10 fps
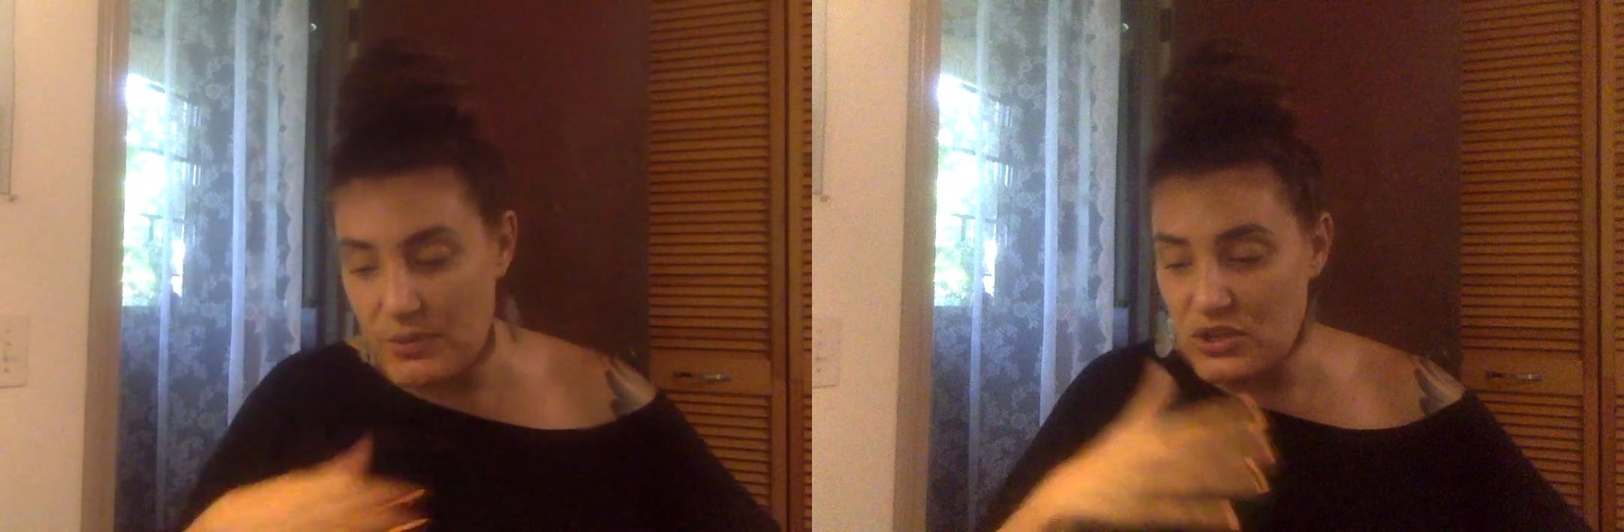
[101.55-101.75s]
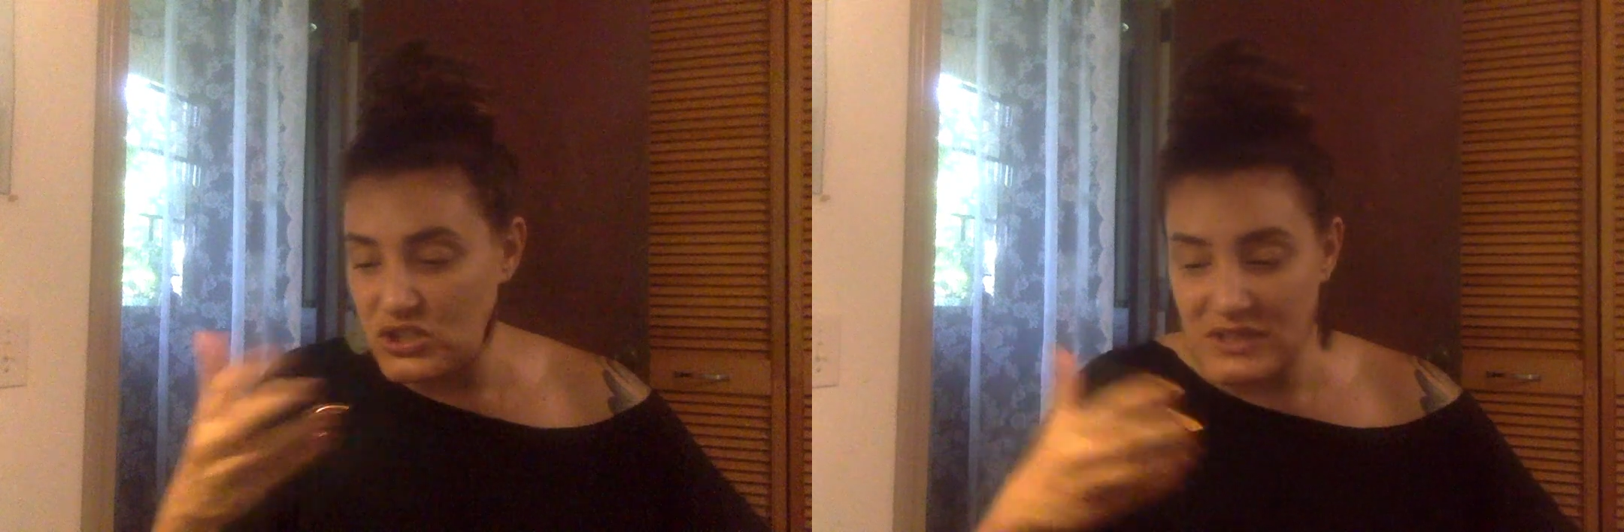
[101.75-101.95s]

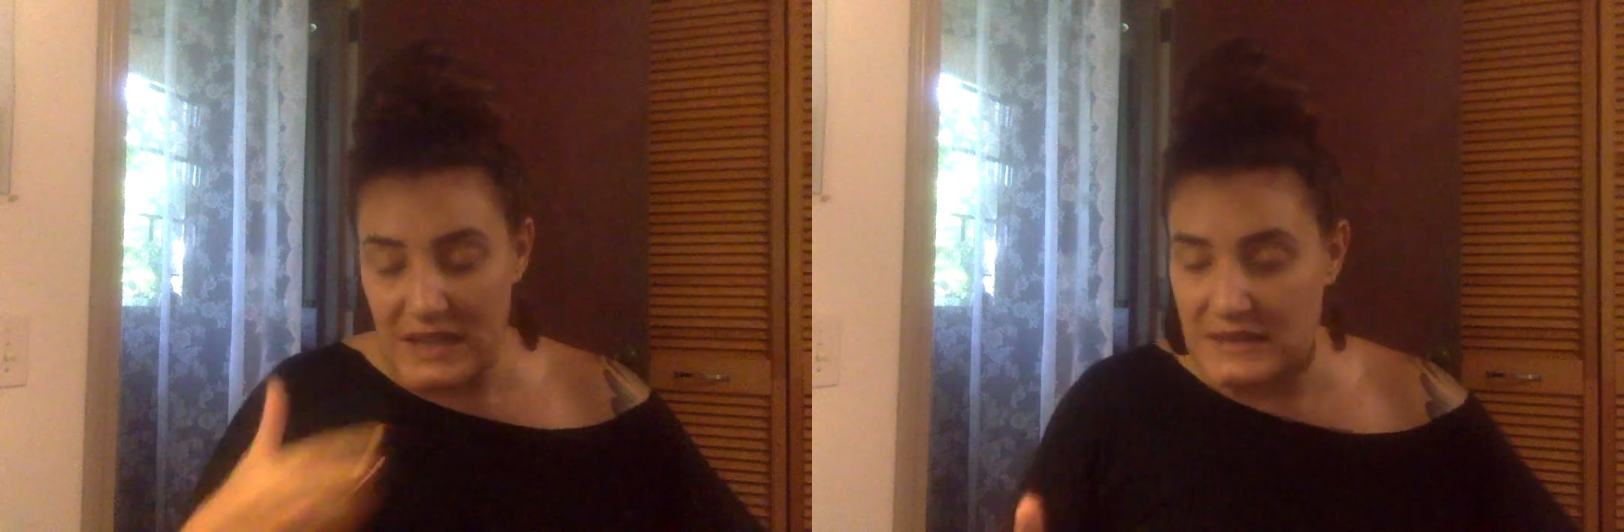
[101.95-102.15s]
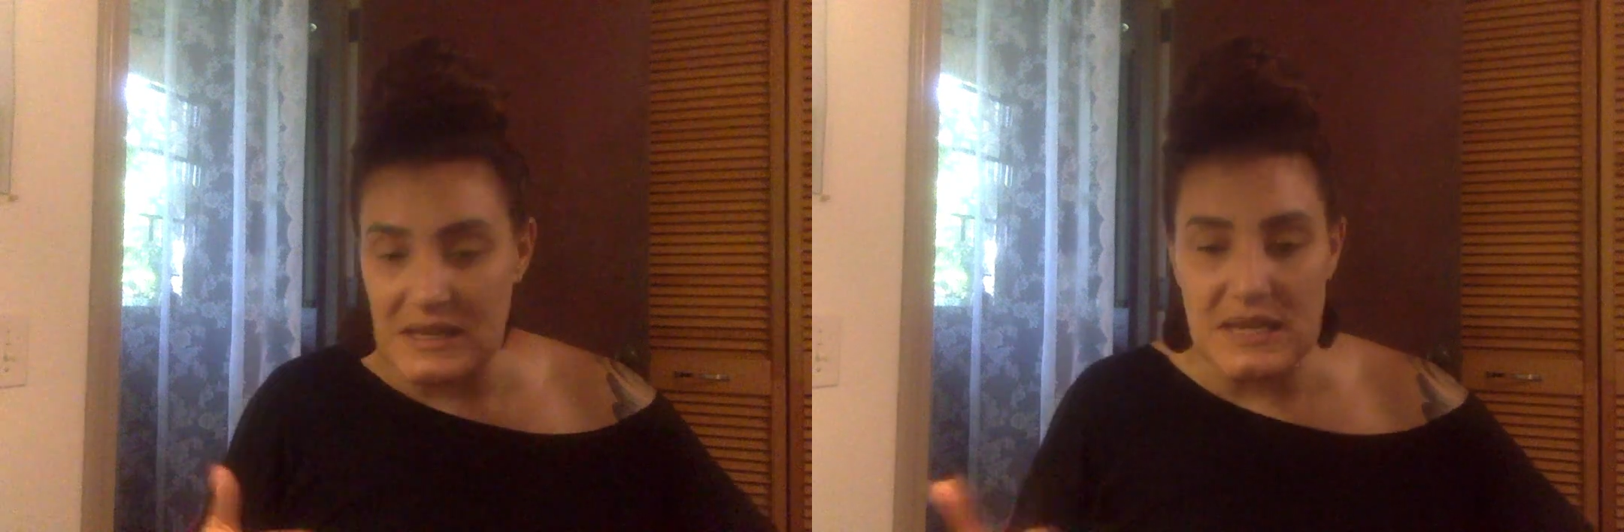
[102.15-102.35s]
You just,
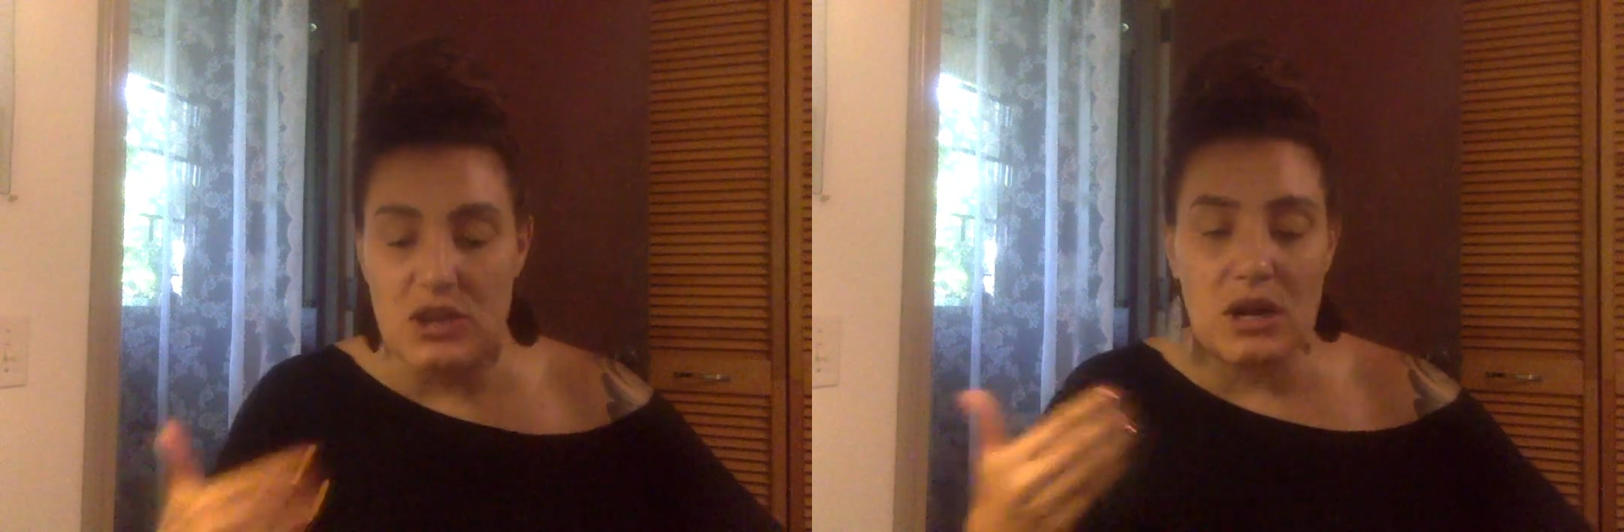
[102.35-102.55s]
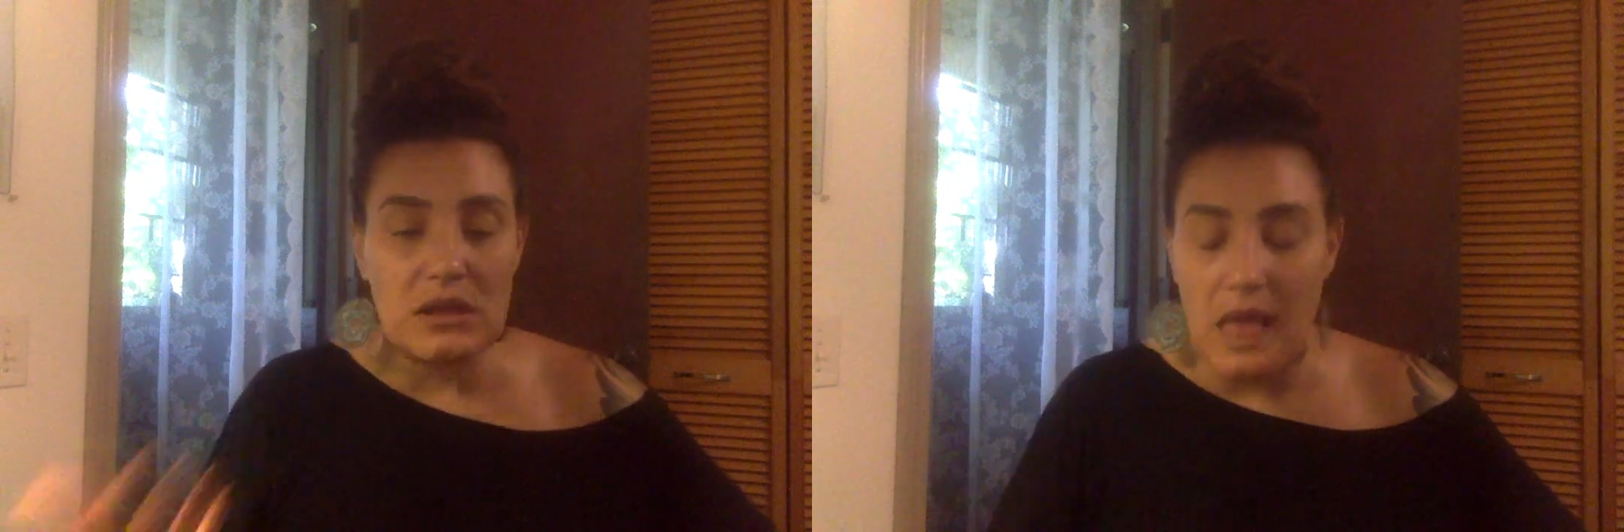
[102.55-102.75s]
it's like
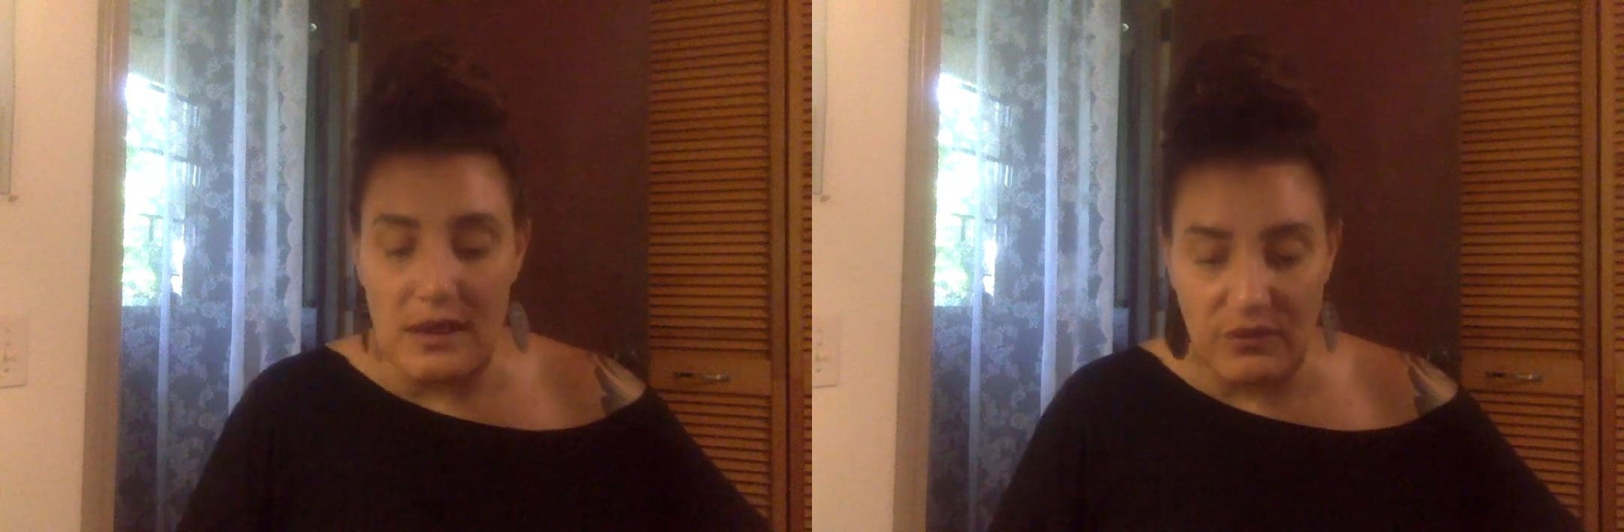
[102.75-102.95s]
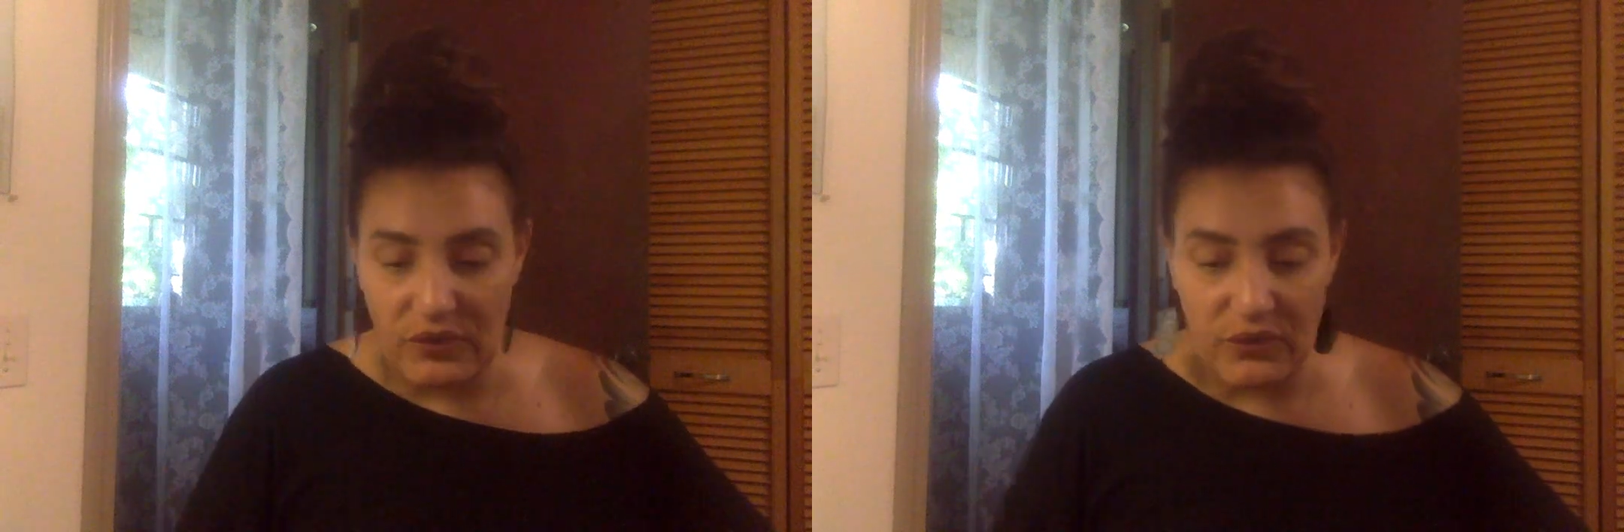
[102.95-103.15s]
you're a
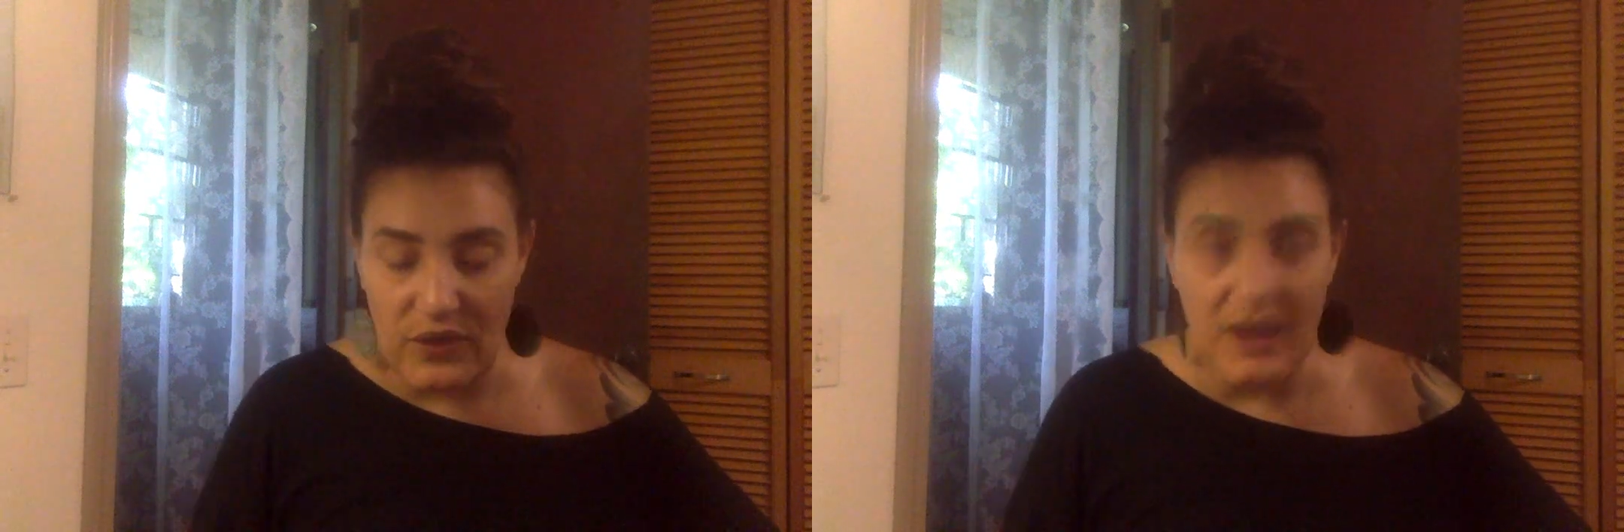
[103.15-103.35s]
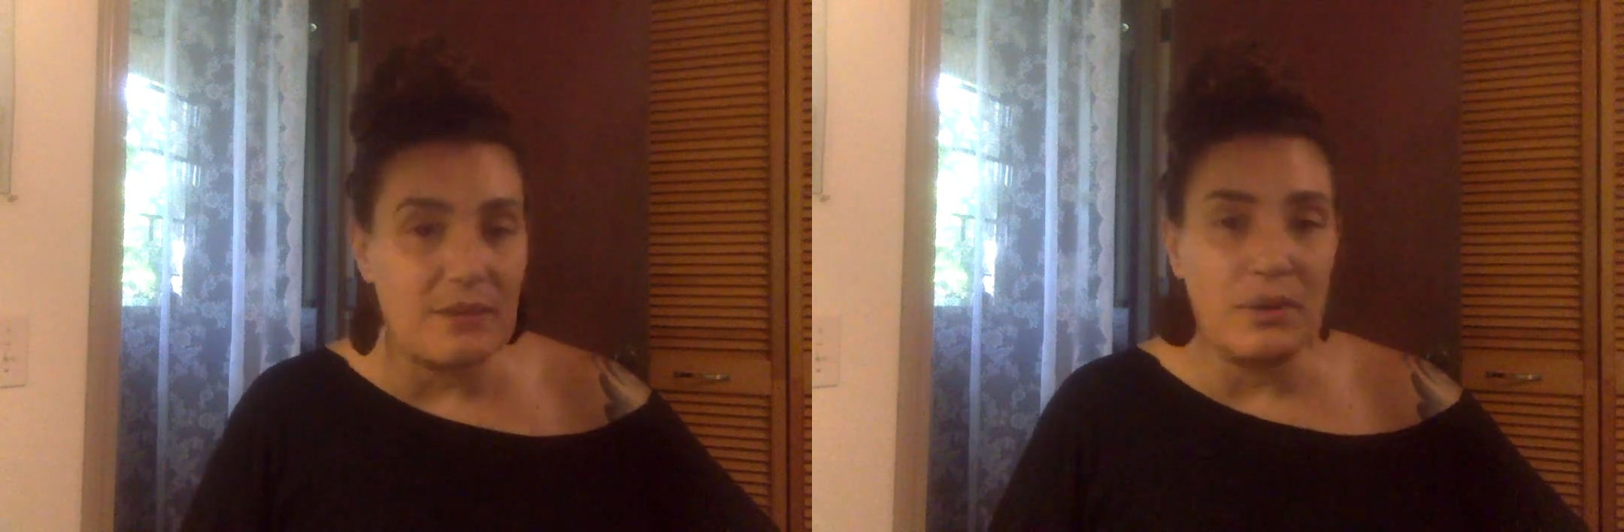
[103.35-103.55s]
glutton for fucking